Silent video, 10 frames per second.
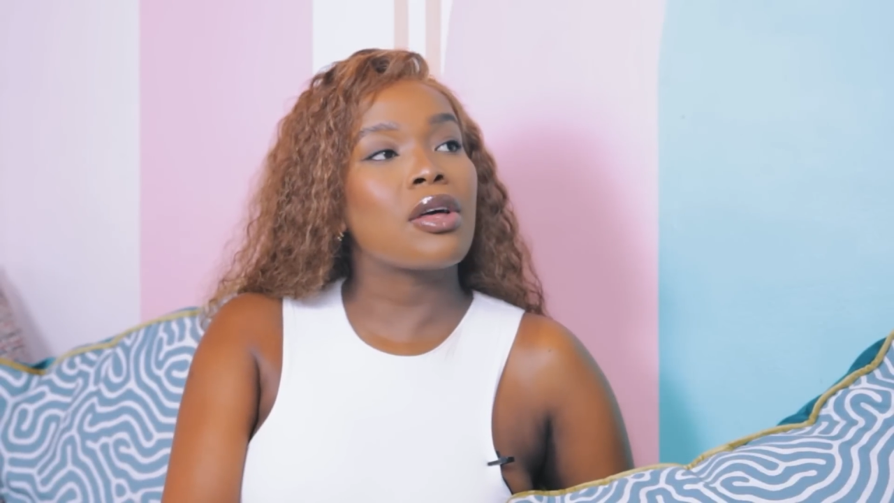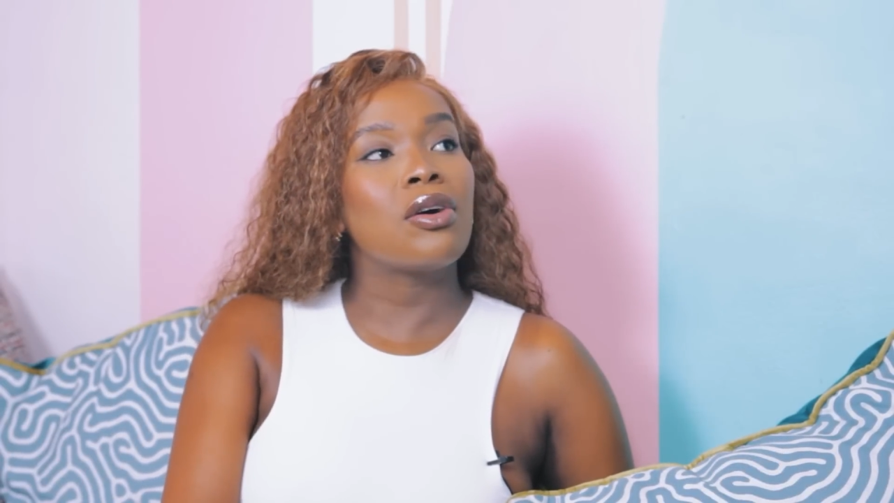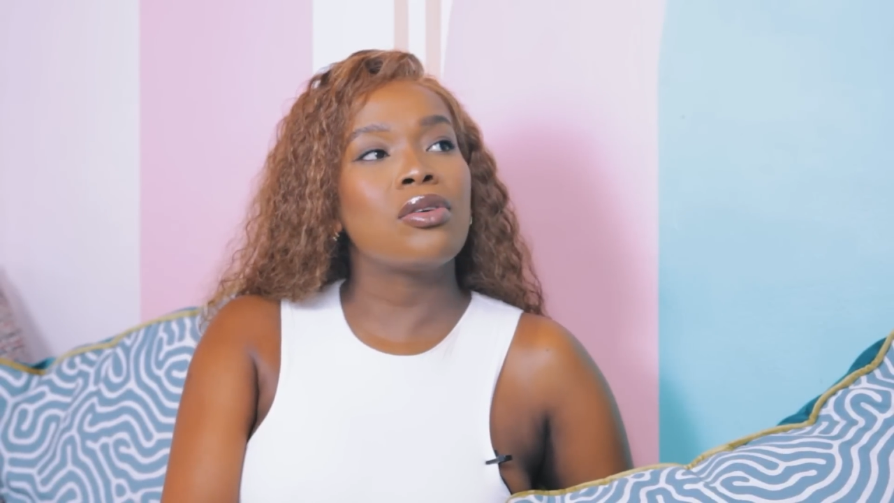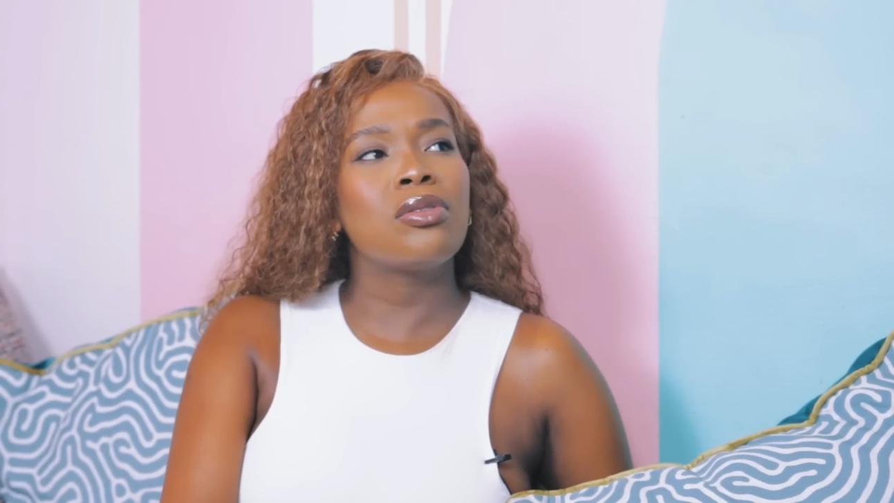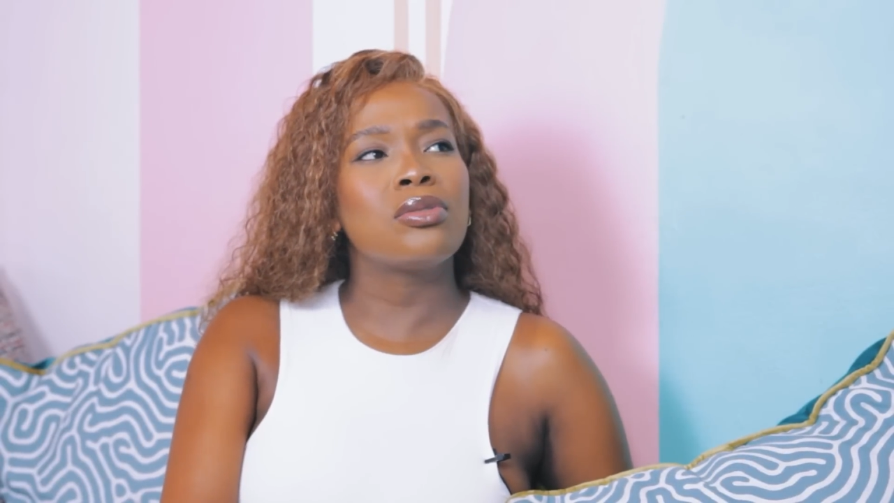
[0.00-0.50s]
Yeah.
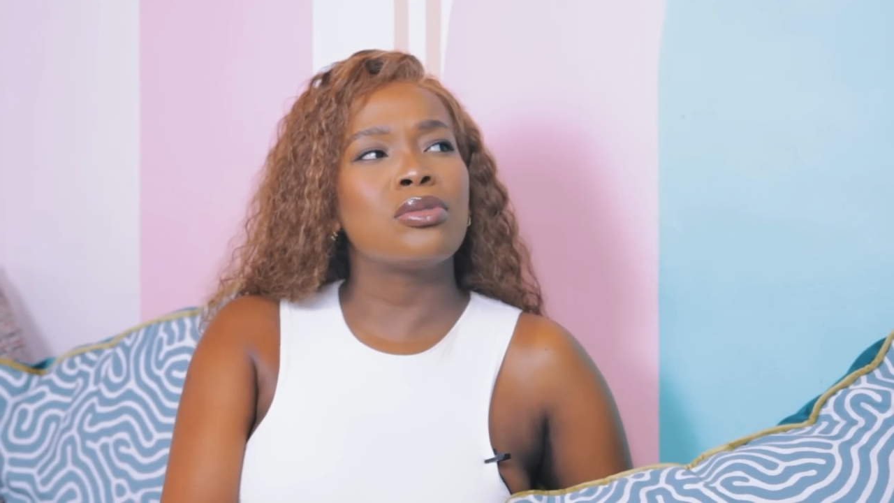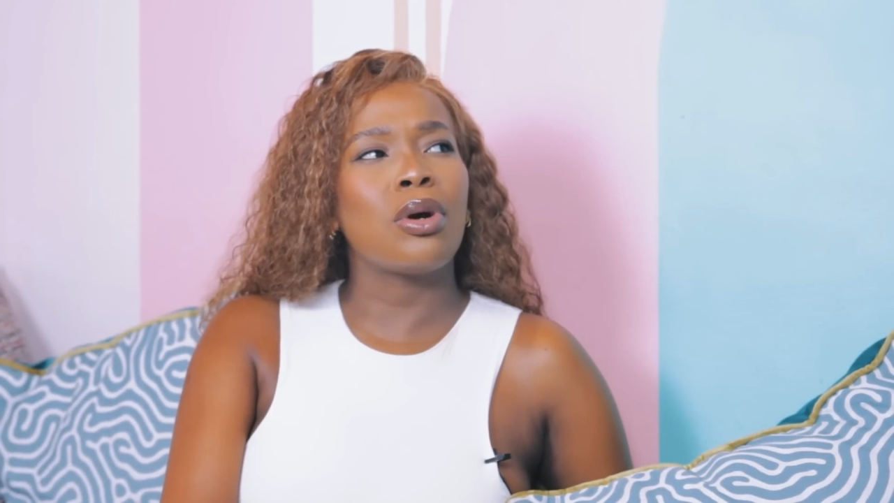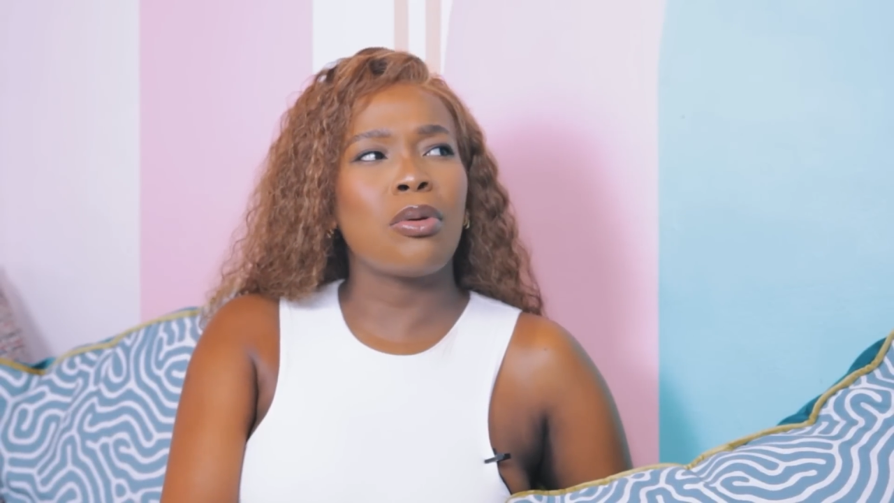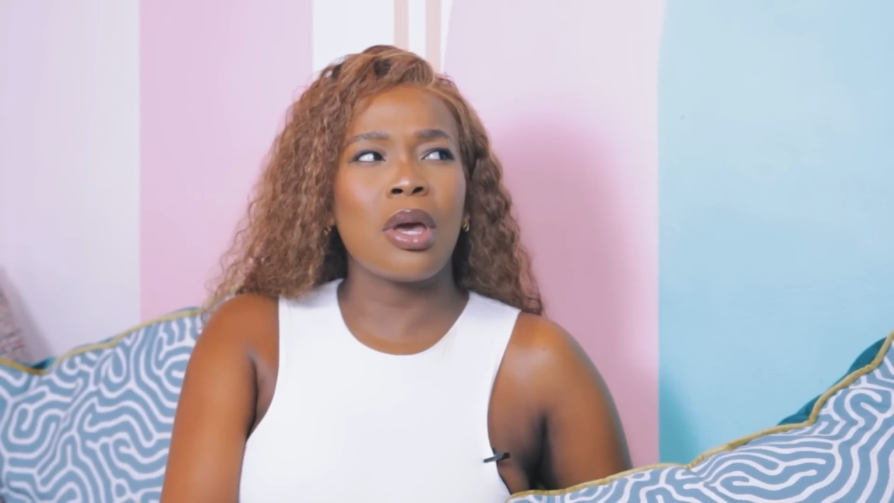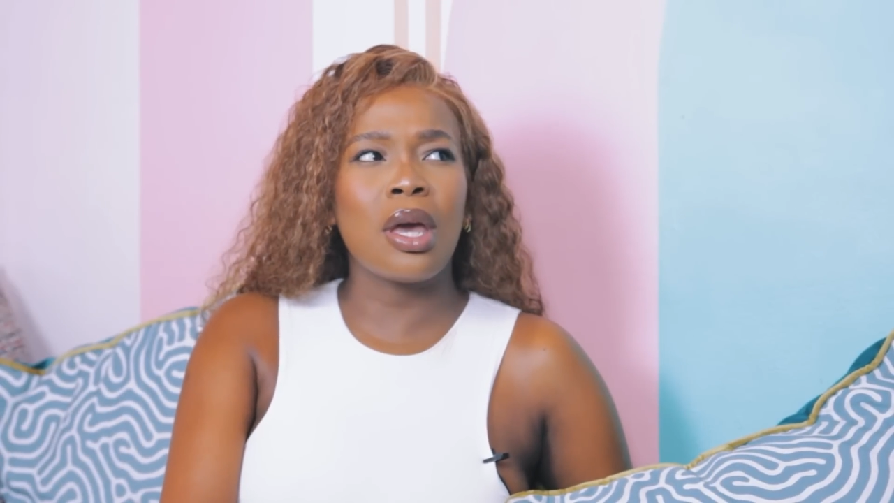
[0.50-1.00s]
Oh,
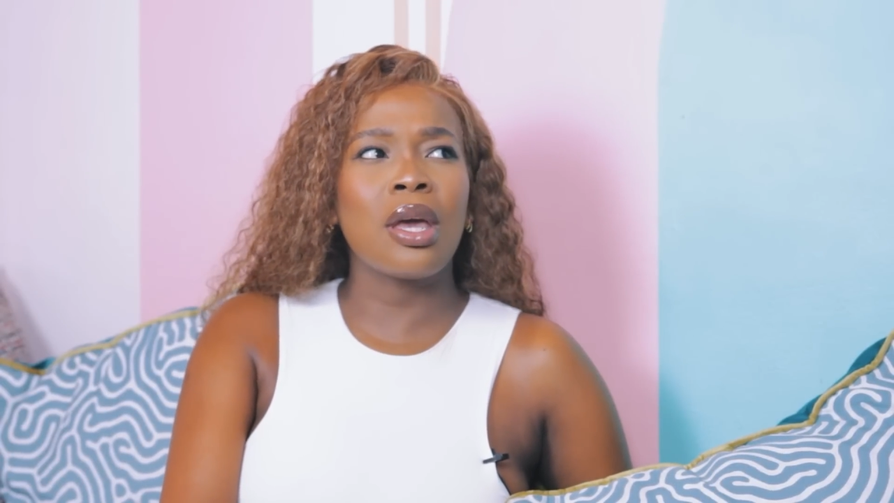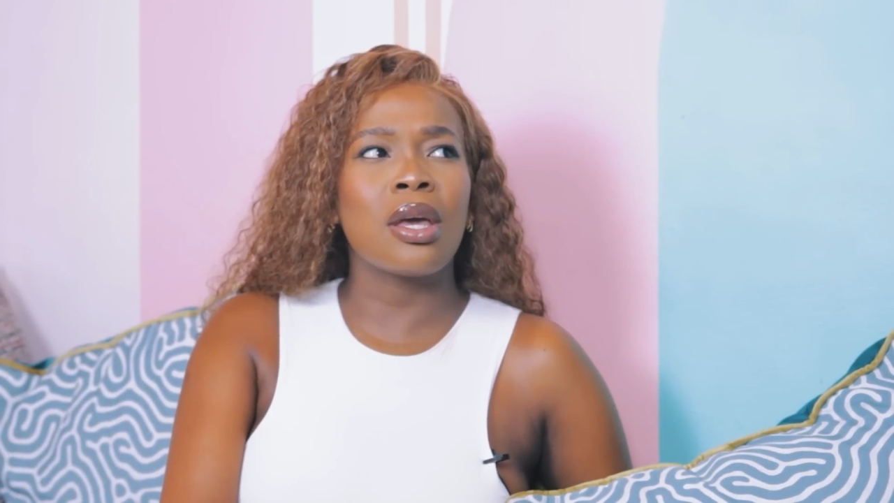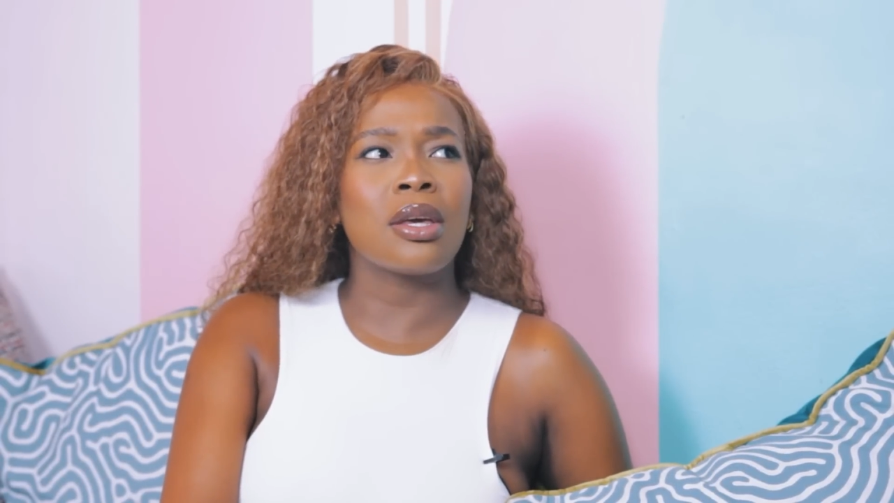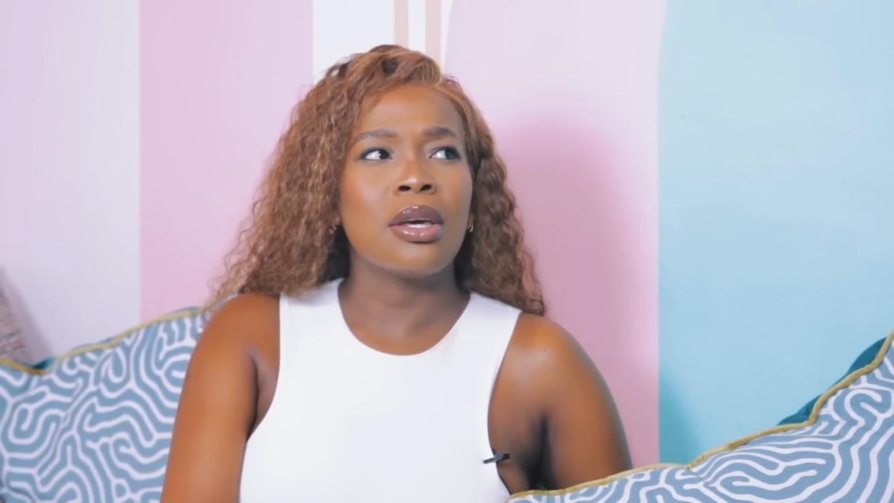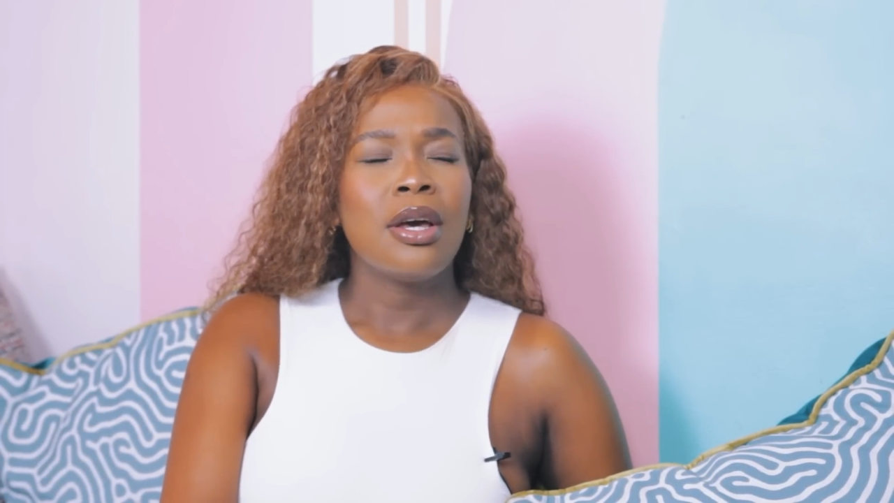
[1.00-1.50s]

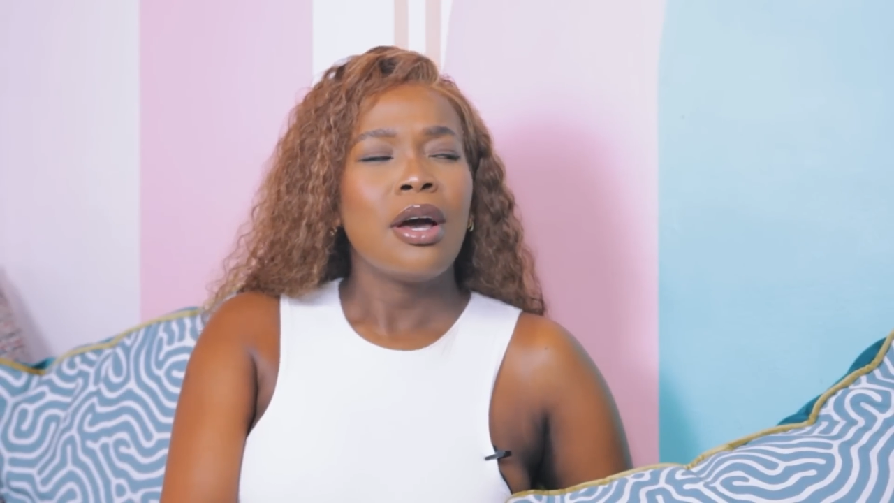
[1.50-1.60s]
okay.